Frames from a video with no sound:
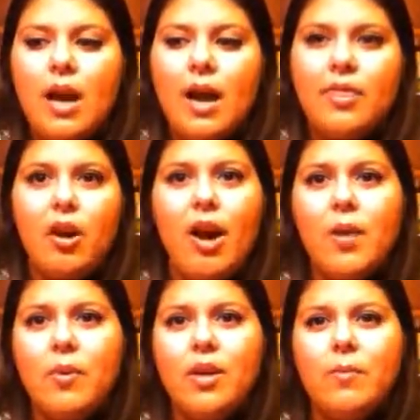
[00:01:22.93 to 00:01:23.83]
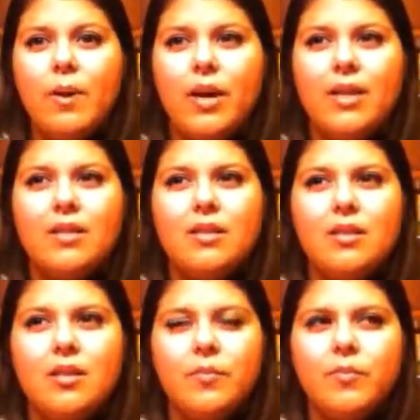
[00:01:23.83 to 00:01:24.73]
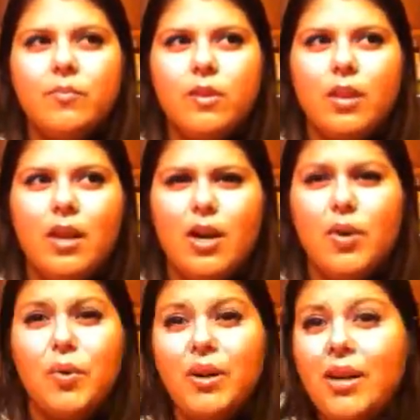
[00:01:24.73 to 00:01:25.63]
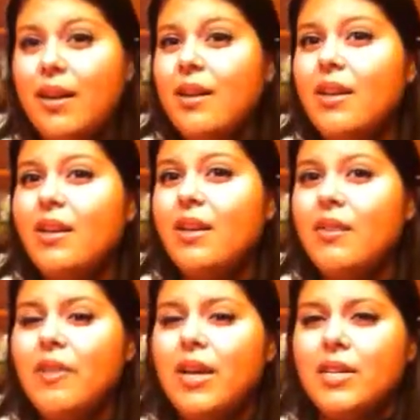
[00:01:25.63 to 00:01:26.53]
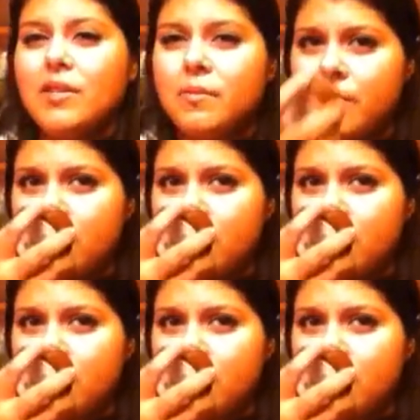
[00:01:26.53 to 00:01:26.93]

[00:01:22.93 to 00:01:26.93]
I thought I would, but it's not coconut enough, I guess.